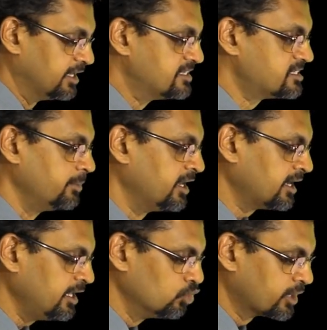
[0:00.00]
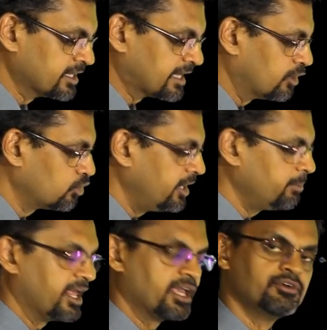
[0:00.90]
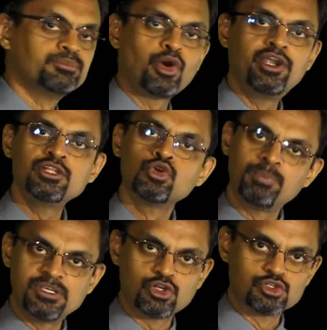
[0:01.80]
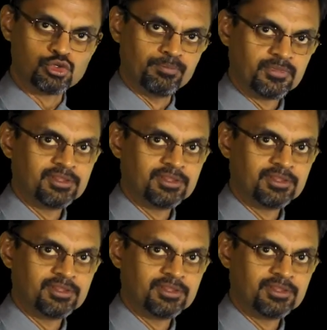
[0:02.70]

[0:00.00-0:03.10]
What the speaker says: Similarly, you can calculate break-even point in rupees also.